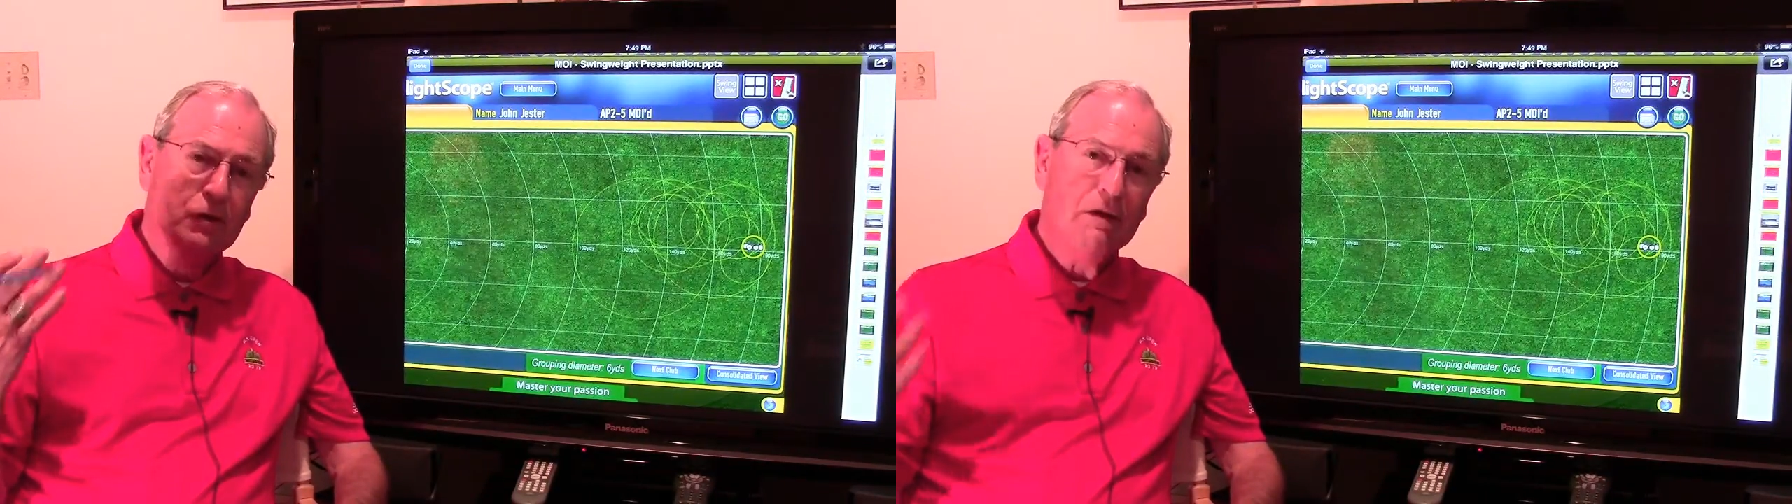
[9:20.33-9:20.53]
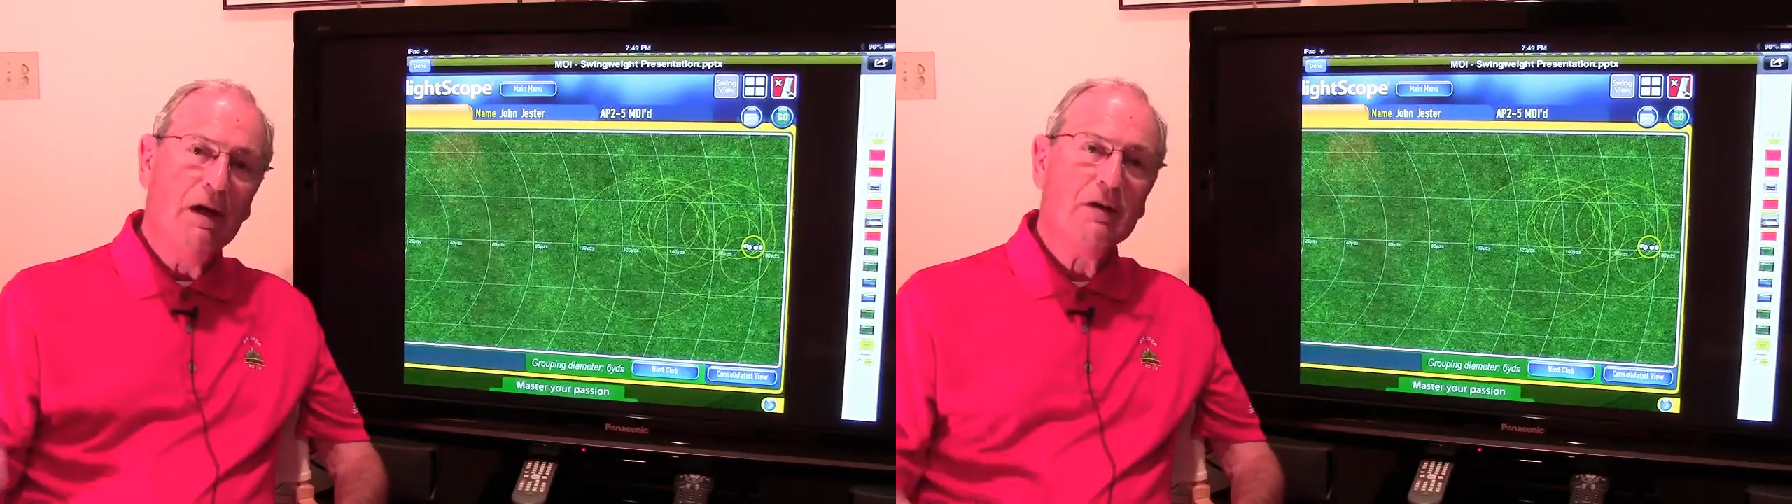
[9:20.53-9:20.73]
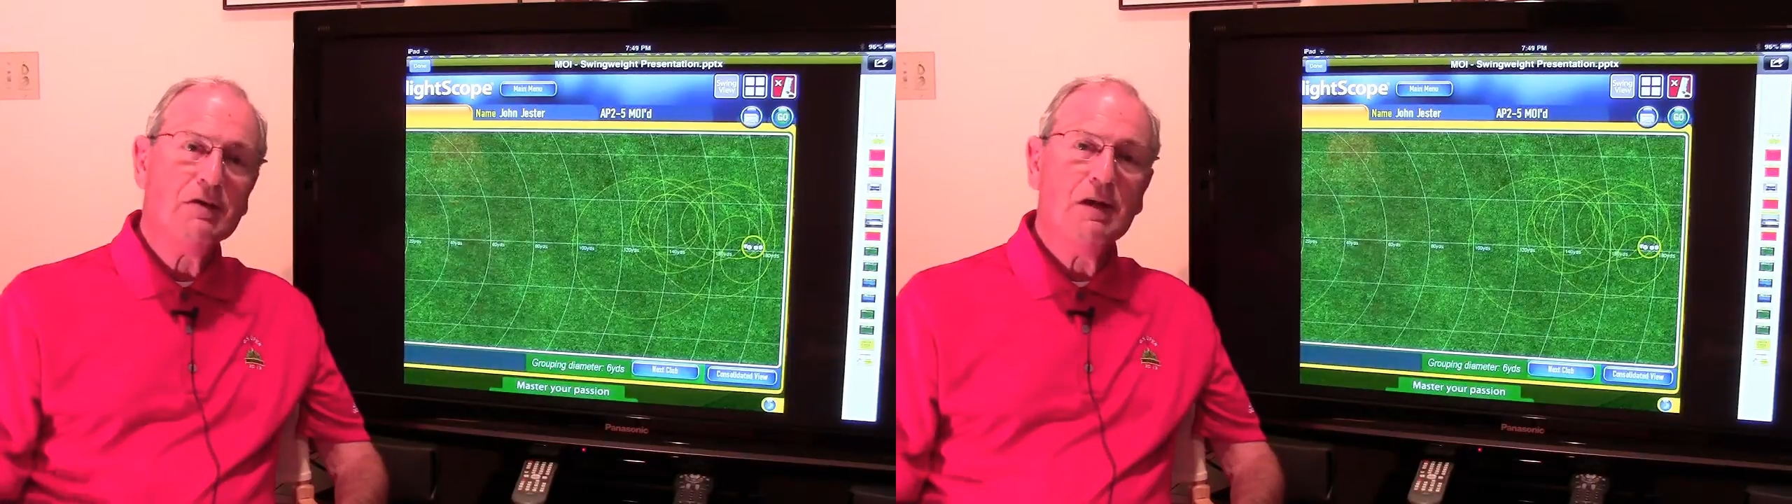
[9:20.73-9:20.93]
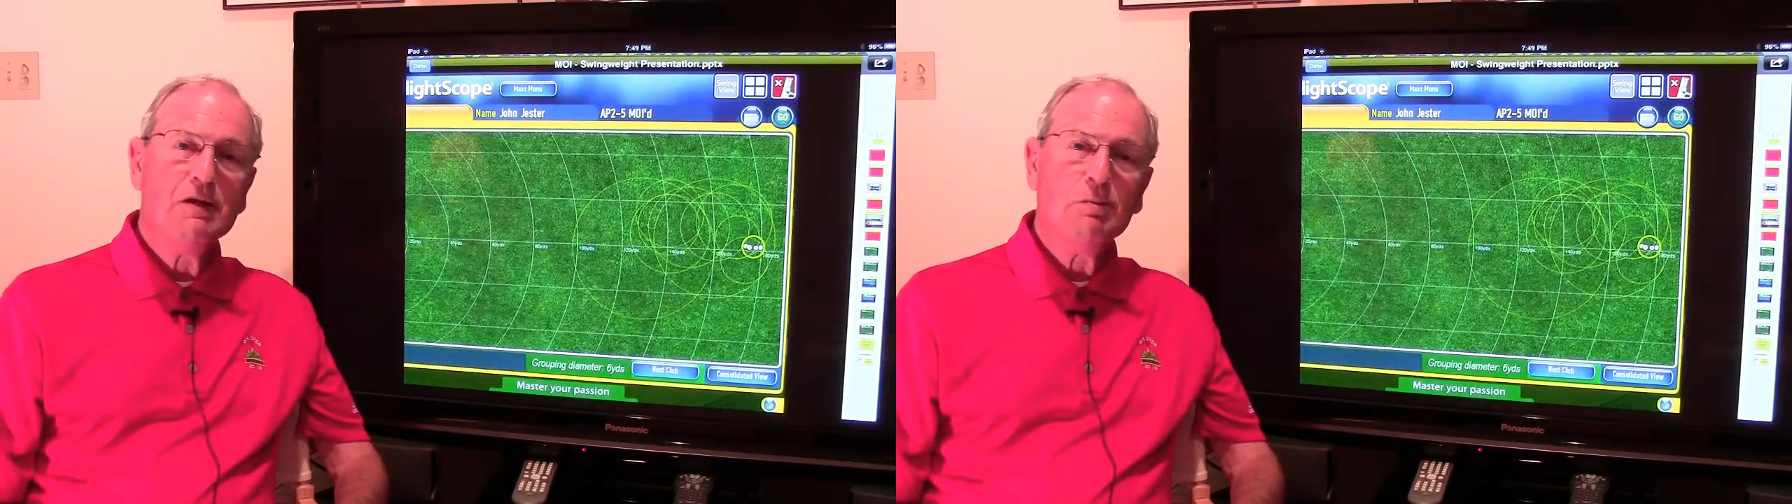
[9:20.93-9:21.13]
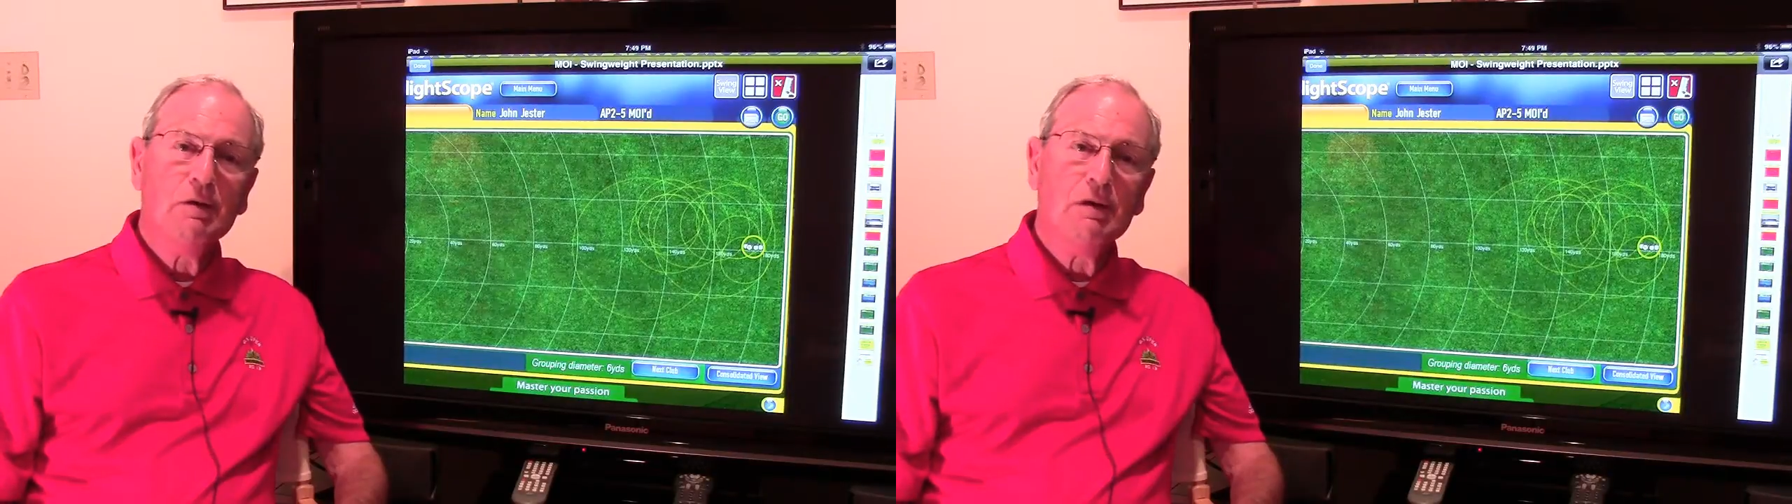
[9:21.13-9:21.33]
could not
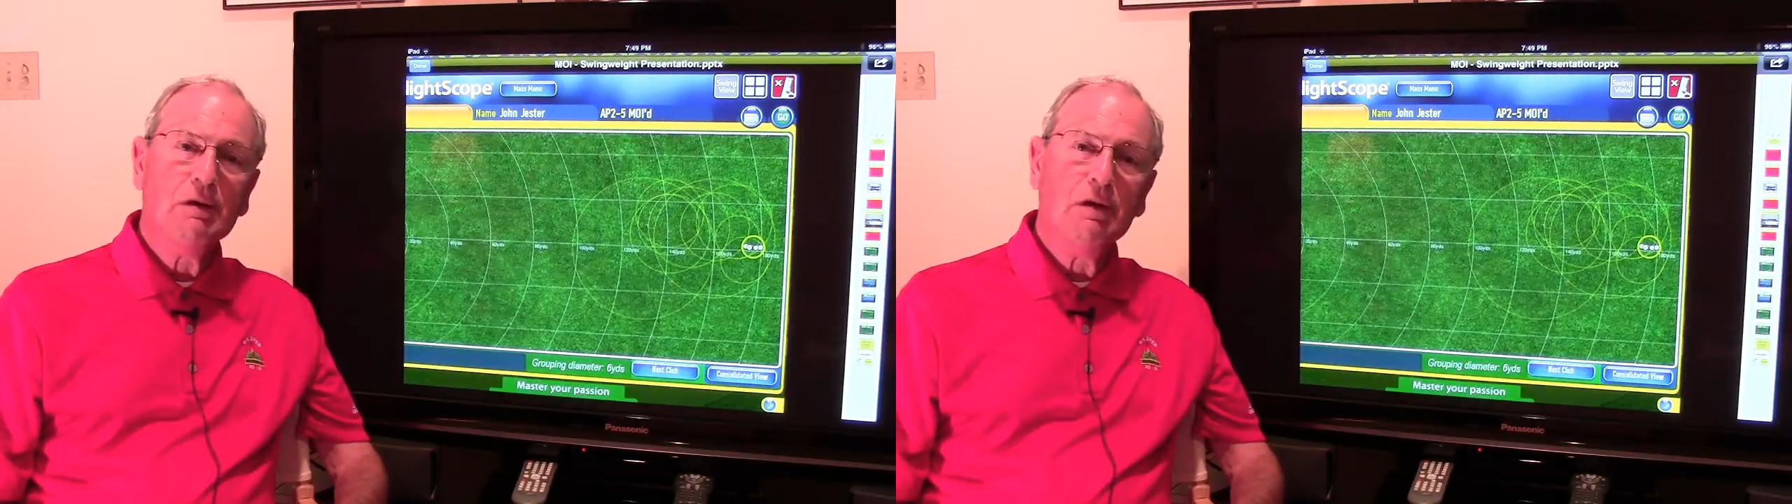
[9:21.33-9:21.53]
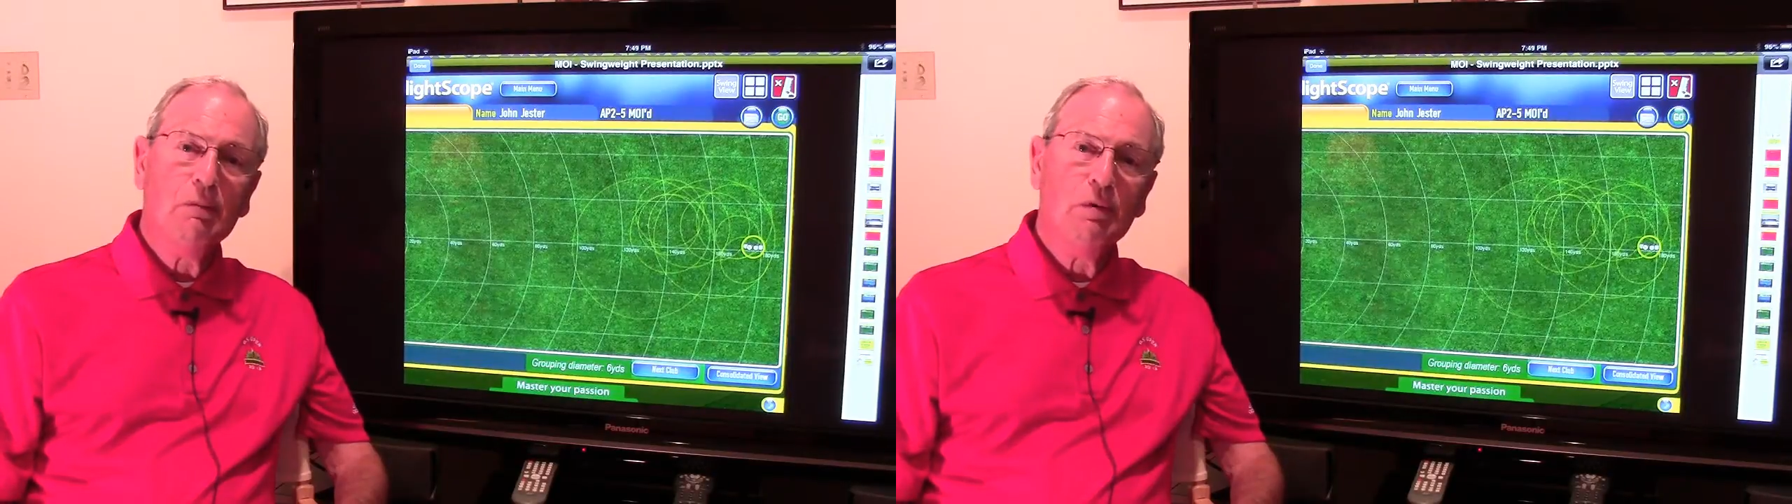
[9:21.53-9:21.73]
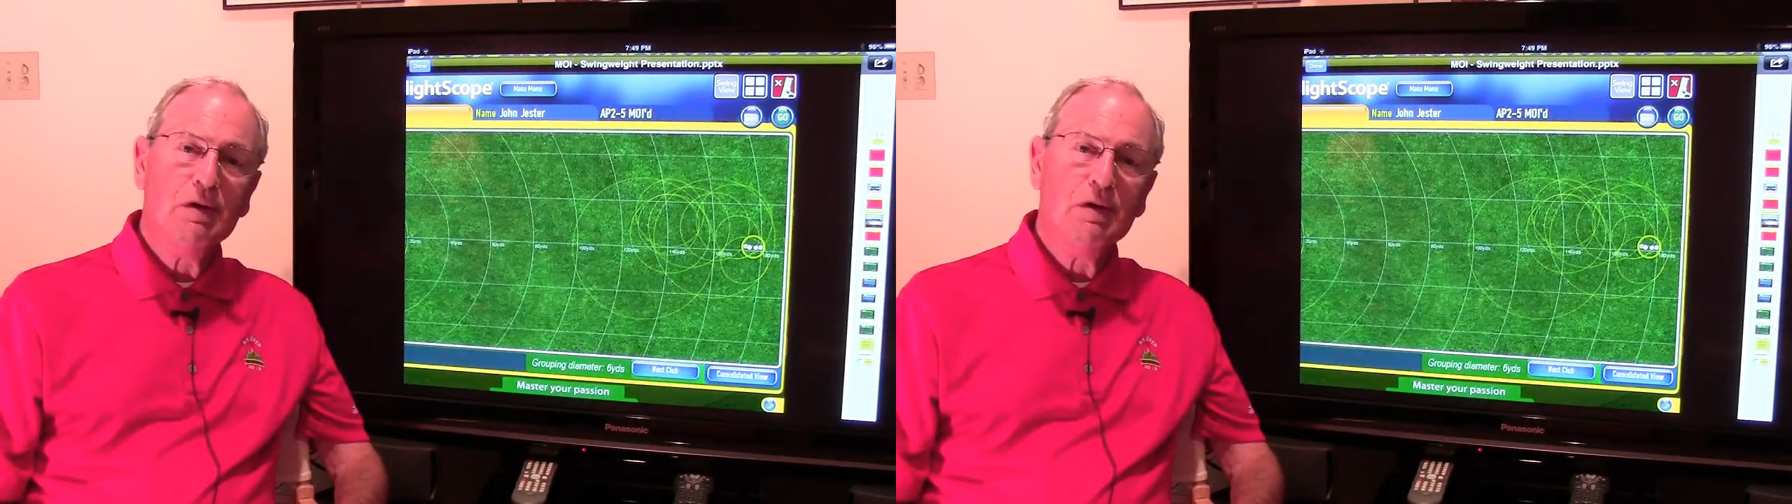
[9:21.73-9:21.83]
sense where the club